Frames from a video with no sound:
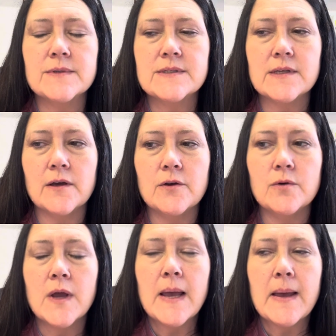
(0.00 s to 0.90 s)

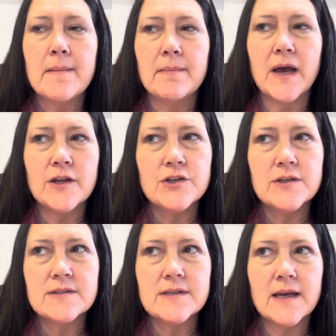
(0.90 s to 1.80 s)
So my
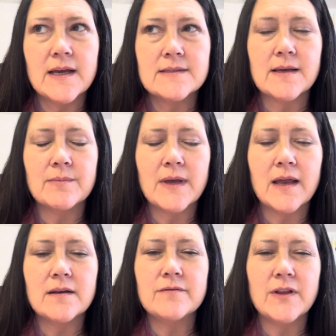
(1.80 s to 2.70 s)
onion sets, I'm
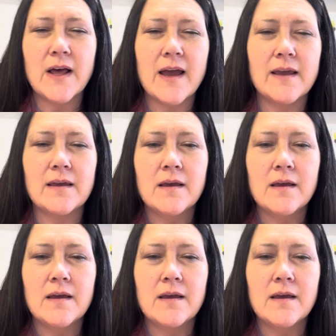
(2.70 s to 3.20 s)
kind of like